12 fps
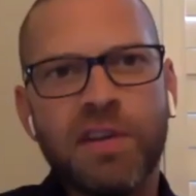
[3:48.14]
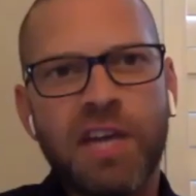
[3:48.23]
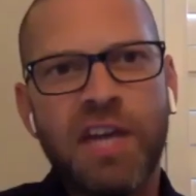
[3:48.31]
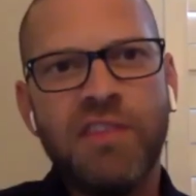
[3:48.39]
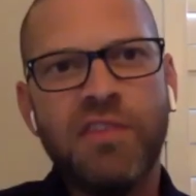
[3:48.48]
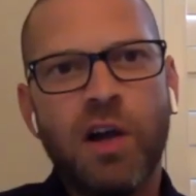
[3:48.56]

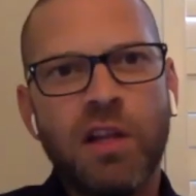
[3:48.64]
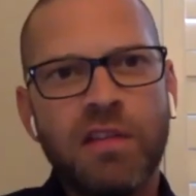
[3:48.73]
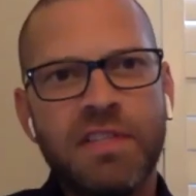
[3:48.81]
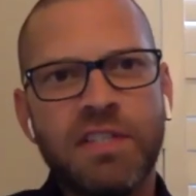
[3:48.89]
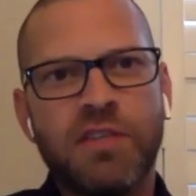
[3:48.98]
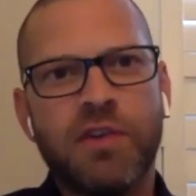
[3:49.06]
gave all of
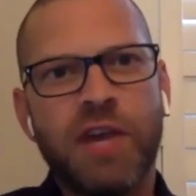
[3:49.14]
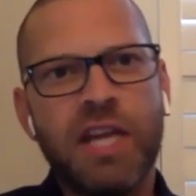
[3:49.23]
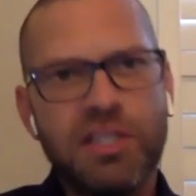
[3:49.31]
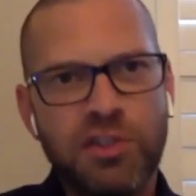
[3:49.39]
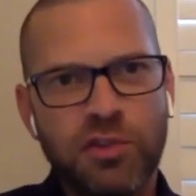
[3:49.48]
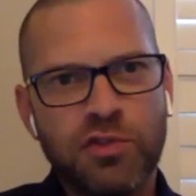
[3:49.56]
his
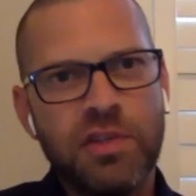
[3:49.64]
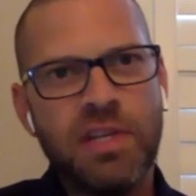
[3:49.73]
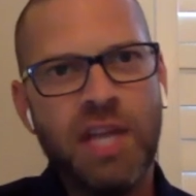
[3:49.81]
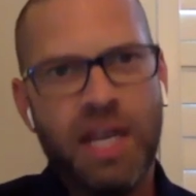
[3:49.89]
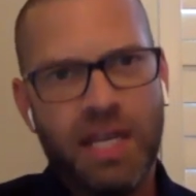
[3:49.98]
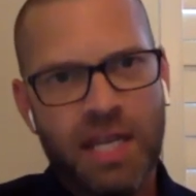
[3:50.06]
grandchildren
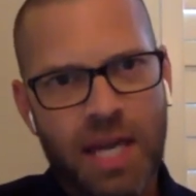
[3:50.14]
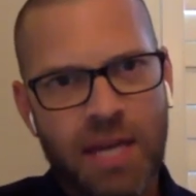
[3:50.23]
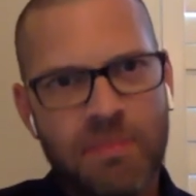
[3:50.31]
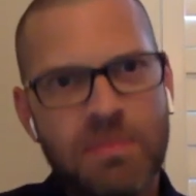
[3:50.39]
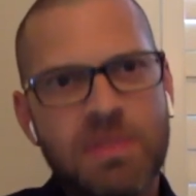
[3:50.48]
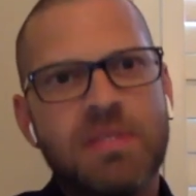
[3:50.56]

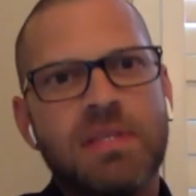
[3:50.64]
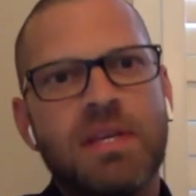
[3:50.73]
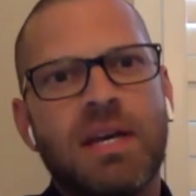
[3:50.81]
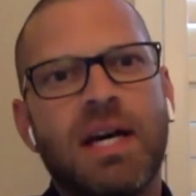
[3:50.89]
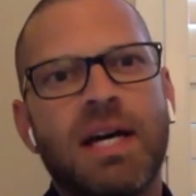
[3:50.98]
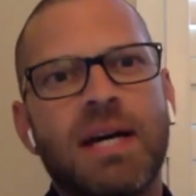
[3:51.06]
nicknames.
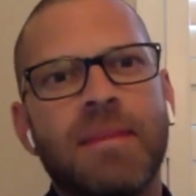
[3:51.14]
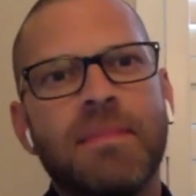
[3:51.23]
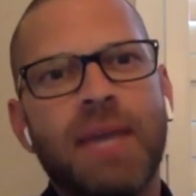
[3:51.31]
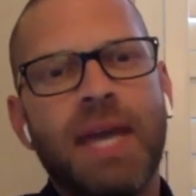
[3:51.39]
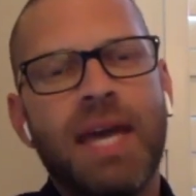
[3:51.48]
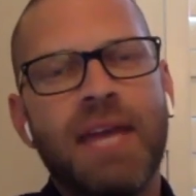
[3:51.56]

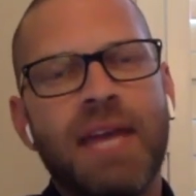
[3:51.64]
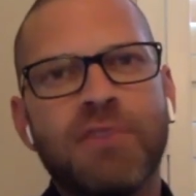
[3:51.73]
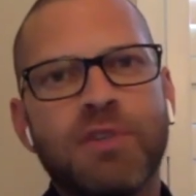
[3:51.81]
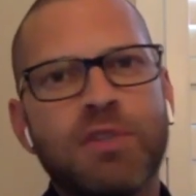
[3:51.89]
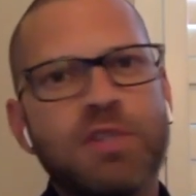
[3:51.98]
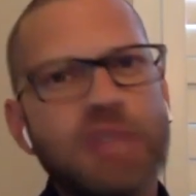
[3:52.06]
And for
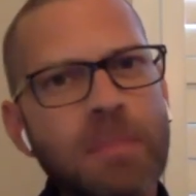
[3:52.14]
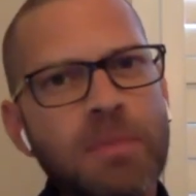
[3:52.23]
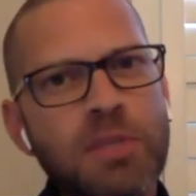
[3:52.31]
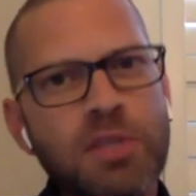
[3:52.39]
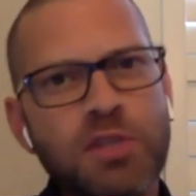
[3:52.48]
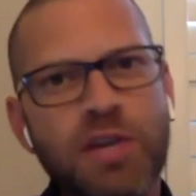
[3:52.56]
some
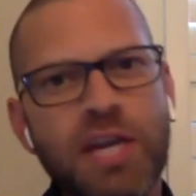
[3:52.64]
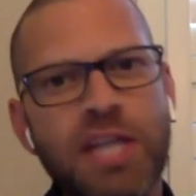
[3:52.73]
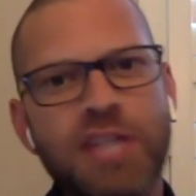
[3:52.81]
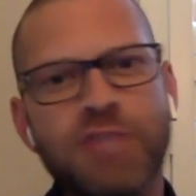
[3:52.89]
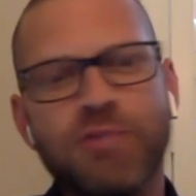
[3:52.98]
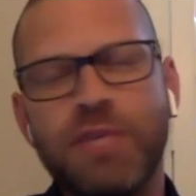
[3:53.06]

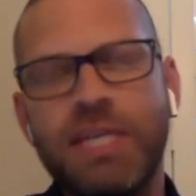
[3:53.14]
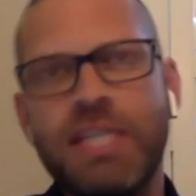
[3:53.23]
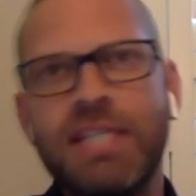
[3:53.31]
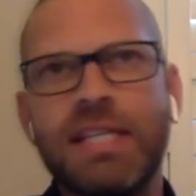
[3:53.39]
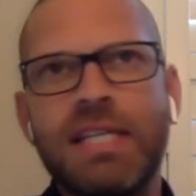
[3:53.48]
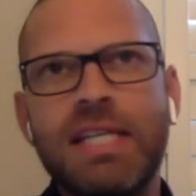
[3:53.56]
strange
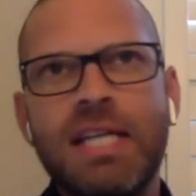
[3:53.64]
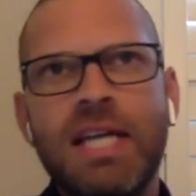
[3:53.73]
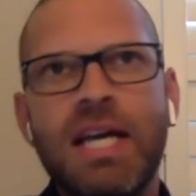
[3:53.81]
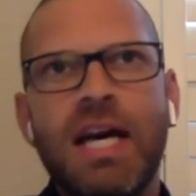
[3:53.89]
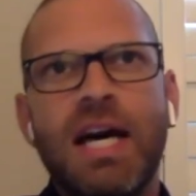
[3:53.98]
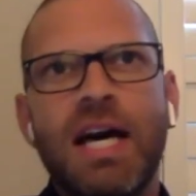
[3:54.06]
reason,
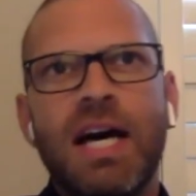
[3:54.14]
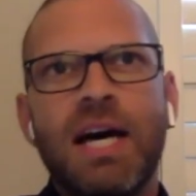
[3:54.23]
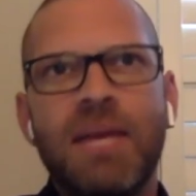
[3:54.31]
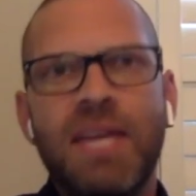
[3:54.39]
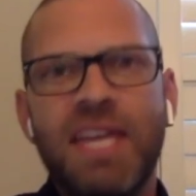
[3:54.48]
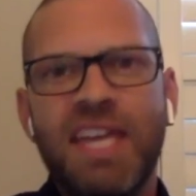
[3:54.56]

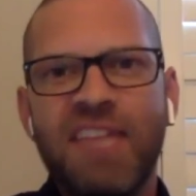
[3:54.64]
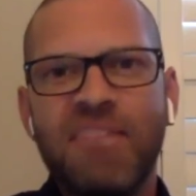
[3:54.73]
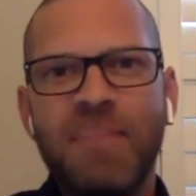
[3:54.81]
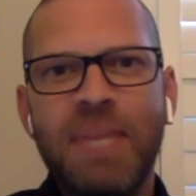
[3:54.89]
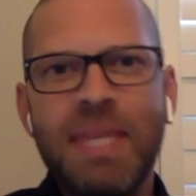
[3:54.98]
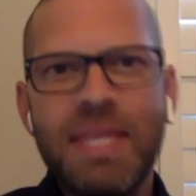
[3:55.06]
he gave
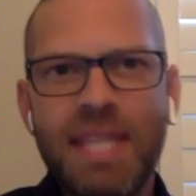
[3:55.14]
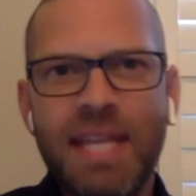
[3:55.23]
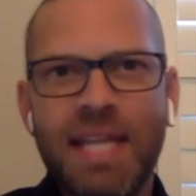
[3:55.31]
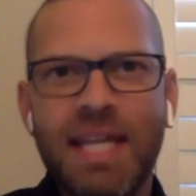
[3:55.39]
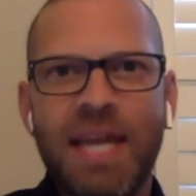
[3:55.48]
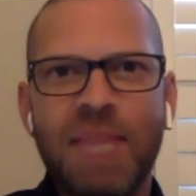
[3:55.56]
me the
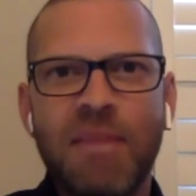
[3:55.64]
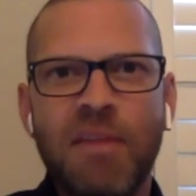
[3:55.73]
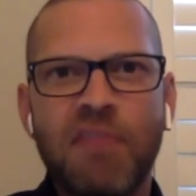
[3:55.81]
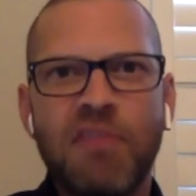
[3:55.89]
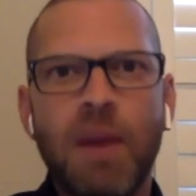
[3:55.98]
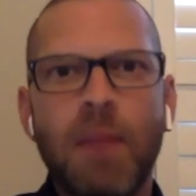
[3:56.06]
nickname
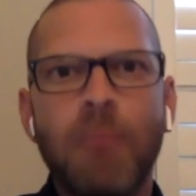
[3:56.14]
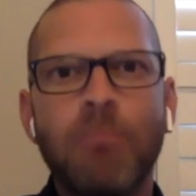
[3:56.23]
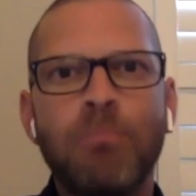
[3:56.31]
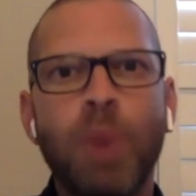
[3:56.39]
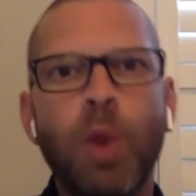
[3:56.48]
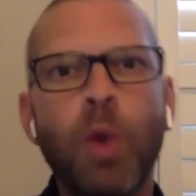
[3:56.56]
of
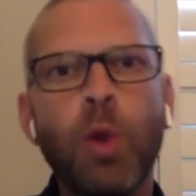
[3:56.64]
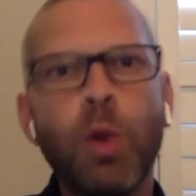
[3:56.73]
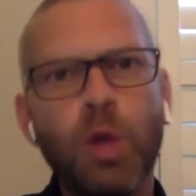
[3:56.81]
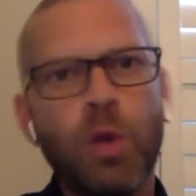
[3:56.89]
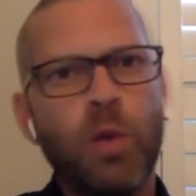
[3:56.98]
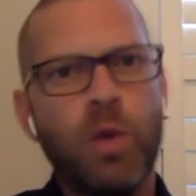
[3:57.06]

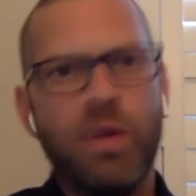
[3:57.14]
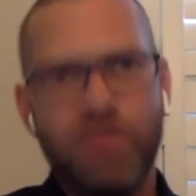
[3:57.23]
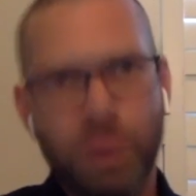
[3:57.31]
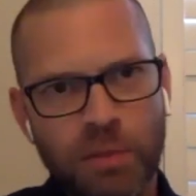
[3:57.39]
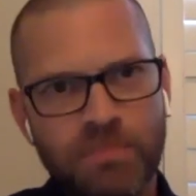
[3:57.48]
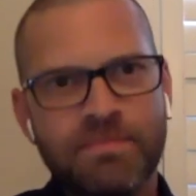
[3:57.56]
Boll
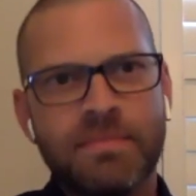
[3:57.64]
Weevil.